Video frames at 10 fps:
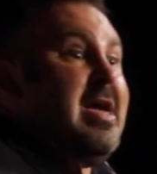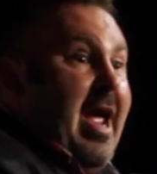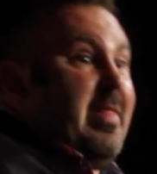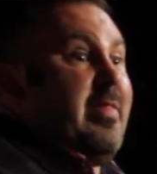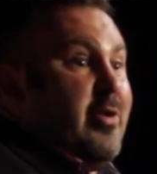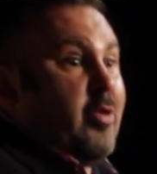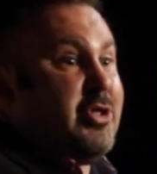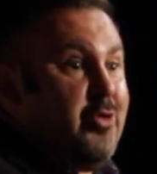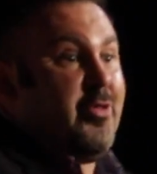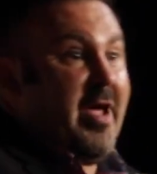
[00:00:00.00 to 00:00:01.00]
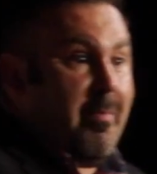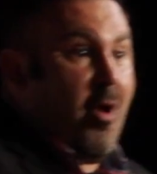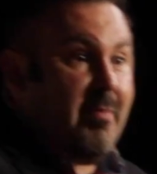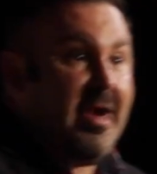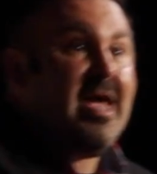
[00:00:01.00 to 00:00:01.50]
and then the door to the
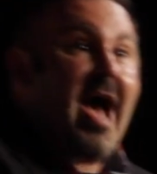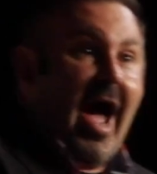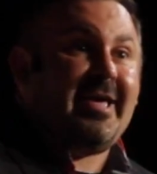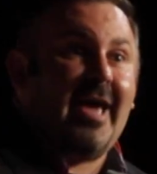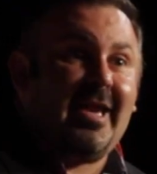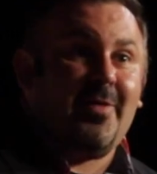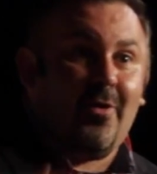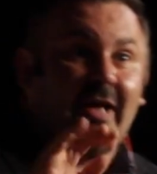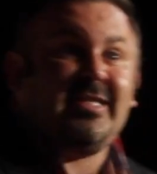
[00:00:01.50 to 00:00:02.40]
apartment. I get in there, and I